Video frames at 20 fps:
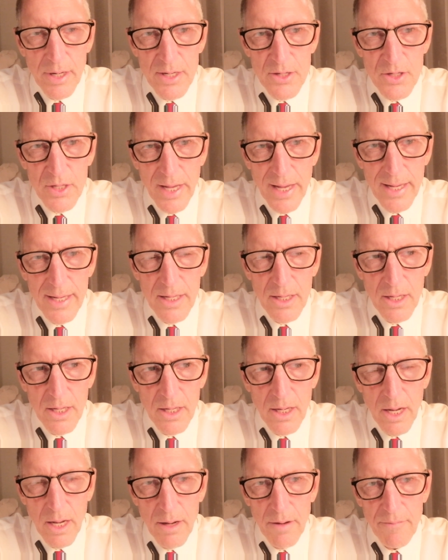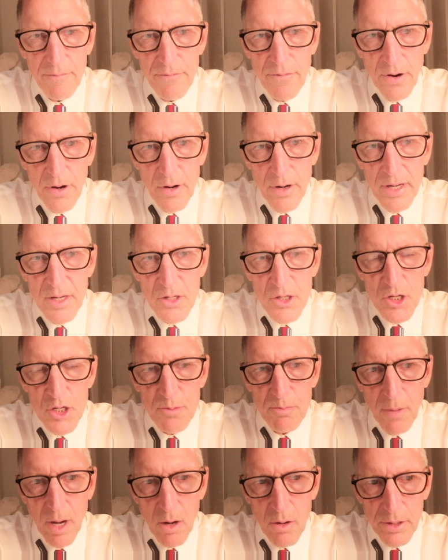is a very
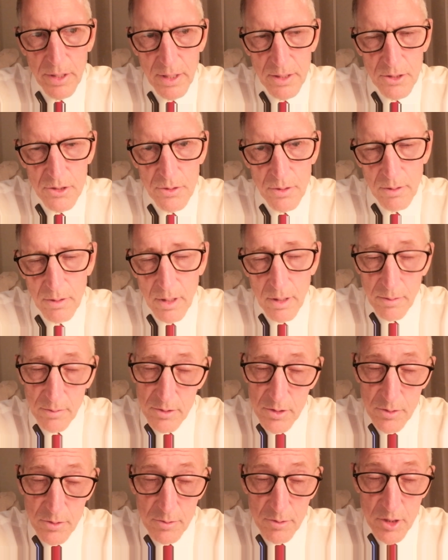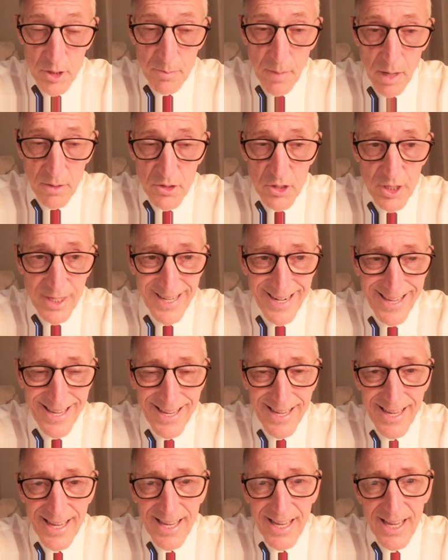small small
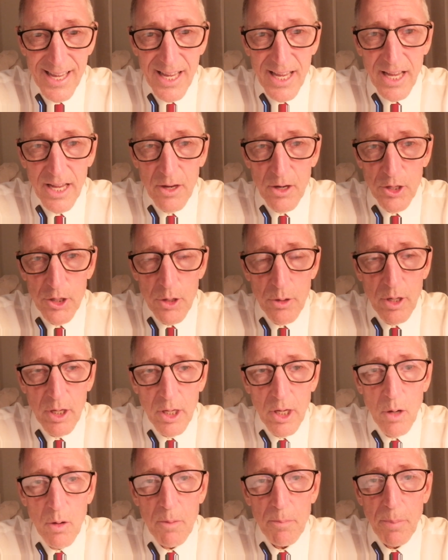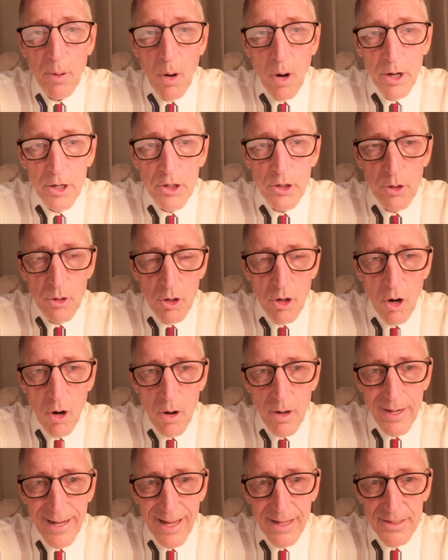city. You can go and park your
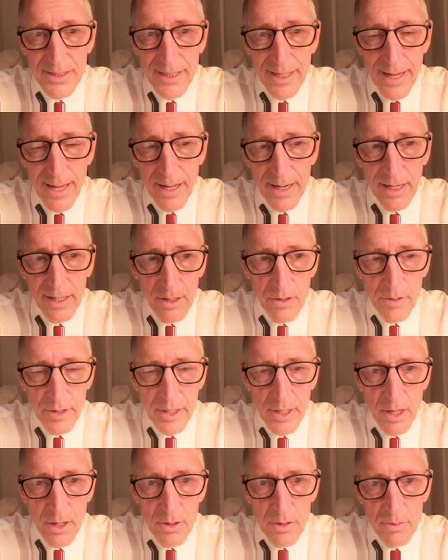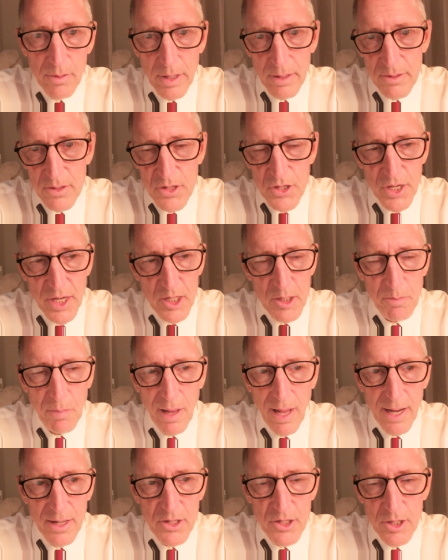car downtown and literally go 6
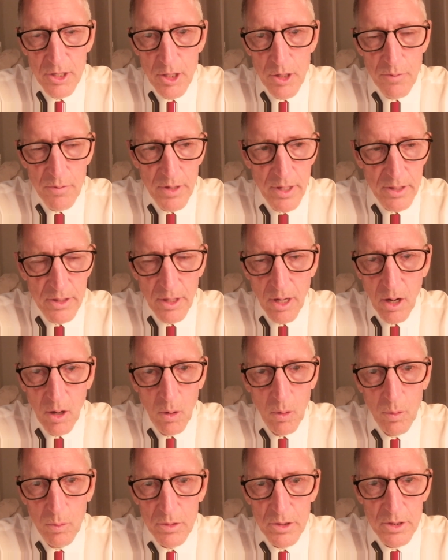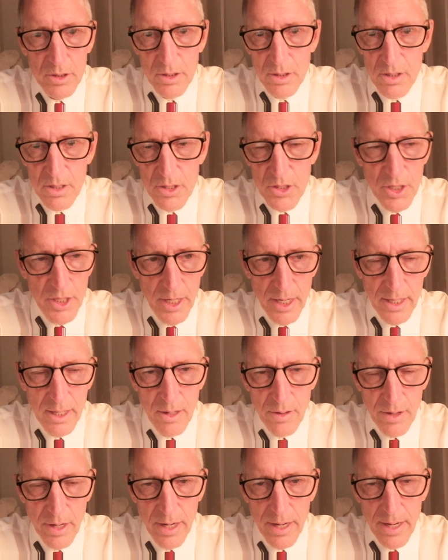blocks and you hit the whole city,
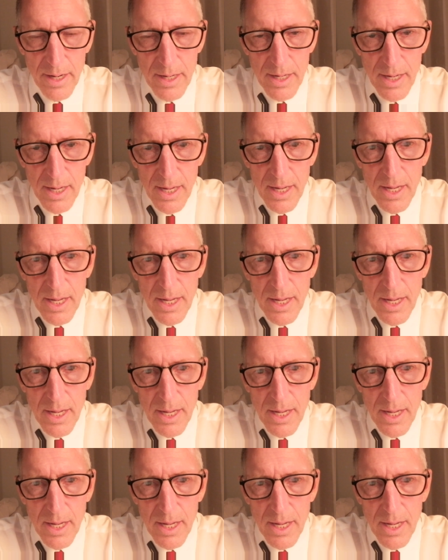okay?